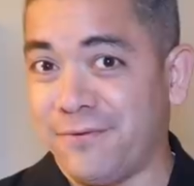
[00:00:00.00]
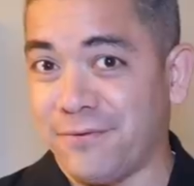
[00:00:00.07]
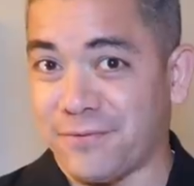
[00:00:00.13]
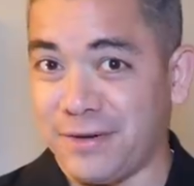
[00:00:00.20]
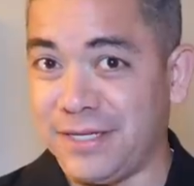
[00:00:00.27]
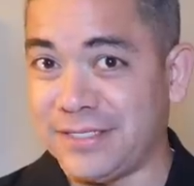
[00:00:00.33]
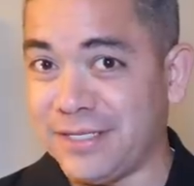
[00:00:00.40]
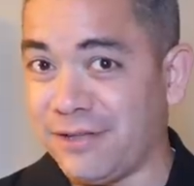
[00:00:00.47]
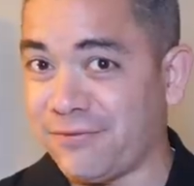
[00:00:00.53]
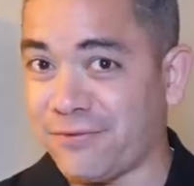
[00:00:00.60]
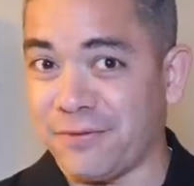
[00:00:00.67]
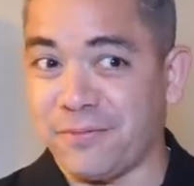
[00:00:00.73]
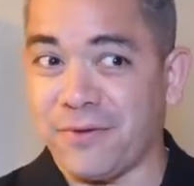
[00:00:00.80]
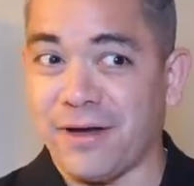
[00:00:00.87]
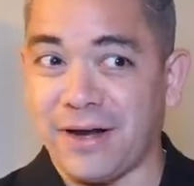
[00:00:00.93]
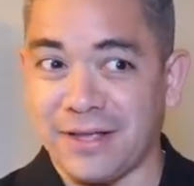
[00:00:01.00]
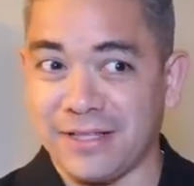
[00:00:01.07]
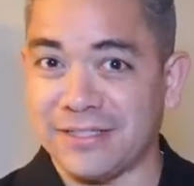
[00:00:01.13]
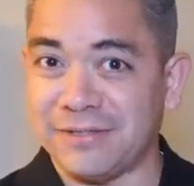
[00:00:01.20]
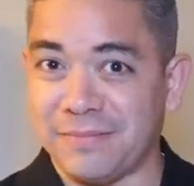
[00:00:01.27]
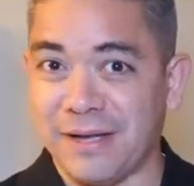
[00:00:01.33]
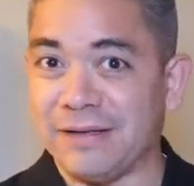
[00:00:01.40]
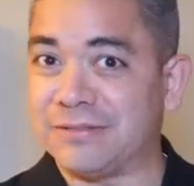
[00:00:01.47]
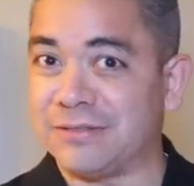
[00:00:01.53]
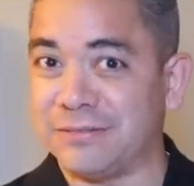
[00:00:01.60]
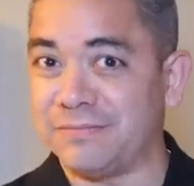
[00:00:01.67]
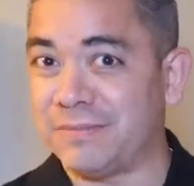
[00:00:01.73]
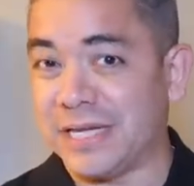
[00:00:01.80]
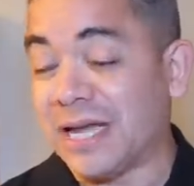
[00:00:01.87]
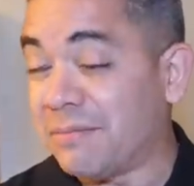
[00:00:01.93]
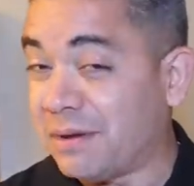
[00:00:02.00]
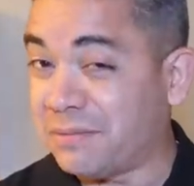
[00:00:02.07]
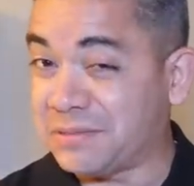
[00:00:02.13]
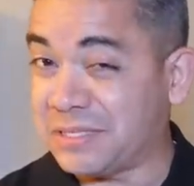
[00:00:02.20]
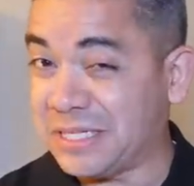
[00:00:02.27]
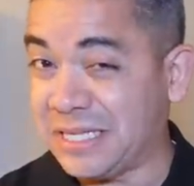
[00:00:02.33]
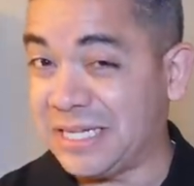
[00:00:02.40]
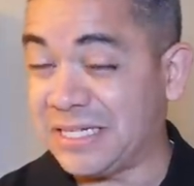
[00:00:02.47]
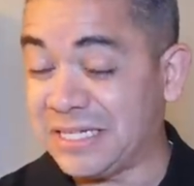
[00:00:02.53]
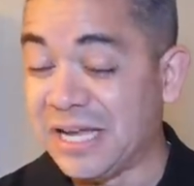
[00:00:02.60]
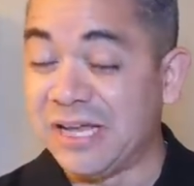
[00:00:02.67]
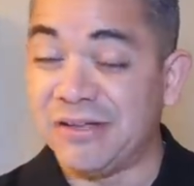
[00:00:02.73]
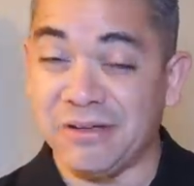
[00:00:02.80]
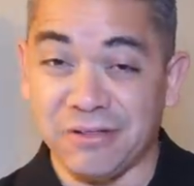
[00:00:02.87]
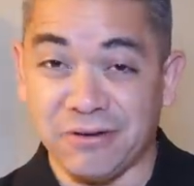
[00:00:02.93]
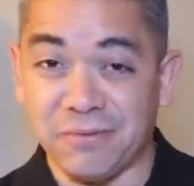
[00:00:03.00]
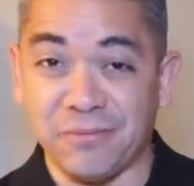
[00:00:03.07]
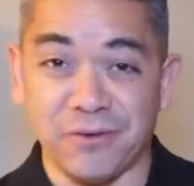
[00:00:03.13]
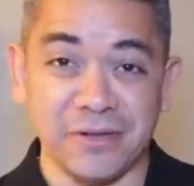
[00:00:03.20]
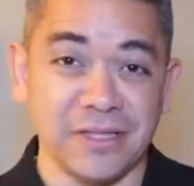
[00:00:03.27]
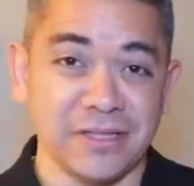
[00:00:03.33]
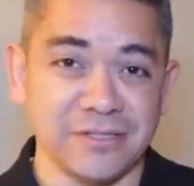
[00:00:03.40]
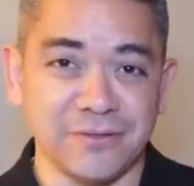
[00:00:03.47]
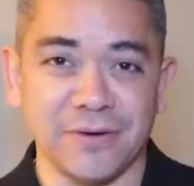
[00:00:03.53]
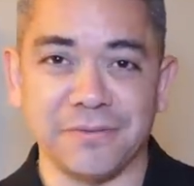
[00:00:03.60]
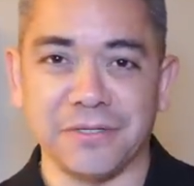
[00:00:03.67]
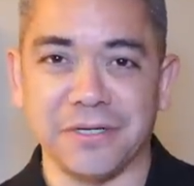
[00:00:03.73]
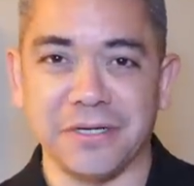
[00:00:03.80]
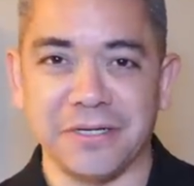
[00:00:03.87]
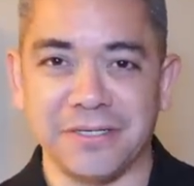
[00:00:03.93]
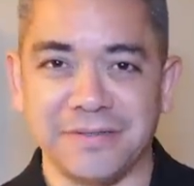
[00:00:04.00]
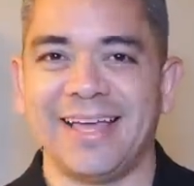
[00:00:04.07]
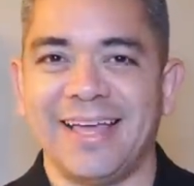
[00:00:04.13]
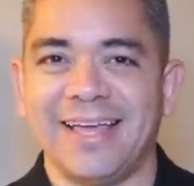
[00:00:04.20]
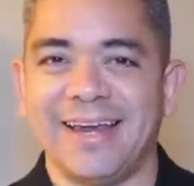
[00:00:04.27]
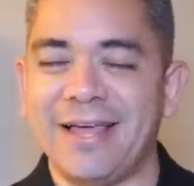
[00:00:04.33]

full retail for a product that's about to become obsolete. You'll learn more in the description.